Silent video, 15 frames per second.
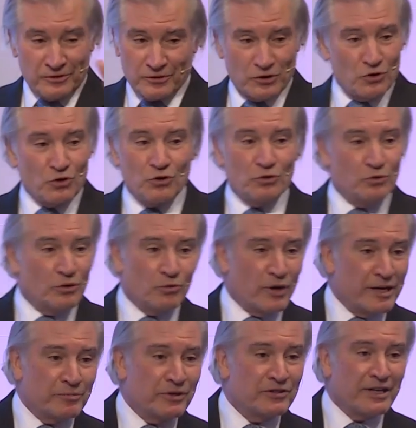Google will
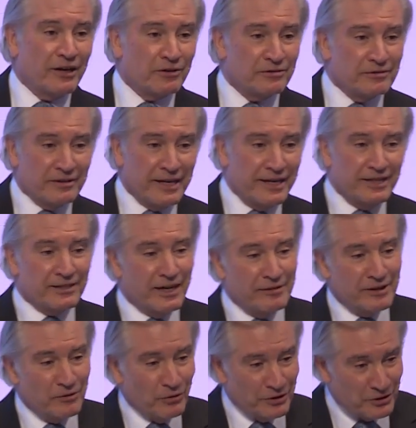wipe us out anytime
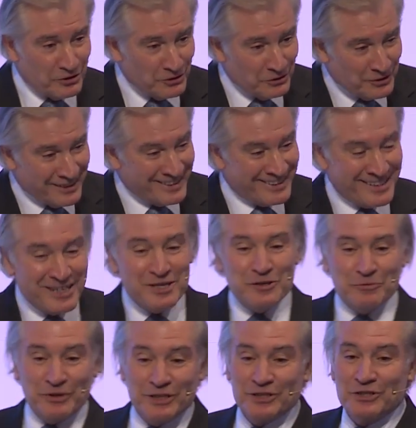they want to.
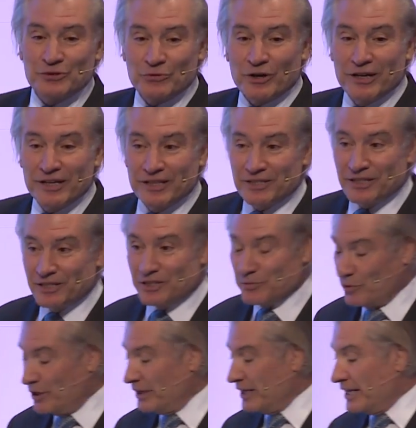But this is where it is at this
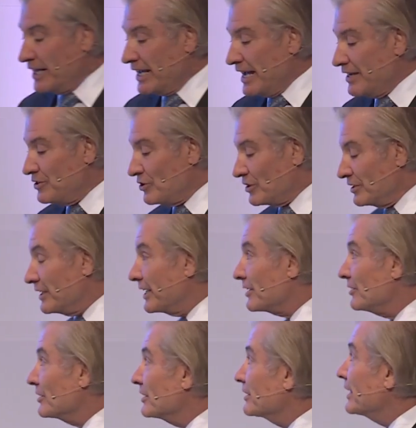point, and you can take a
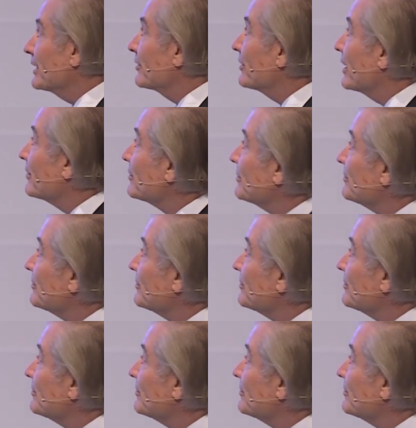look at that stuff.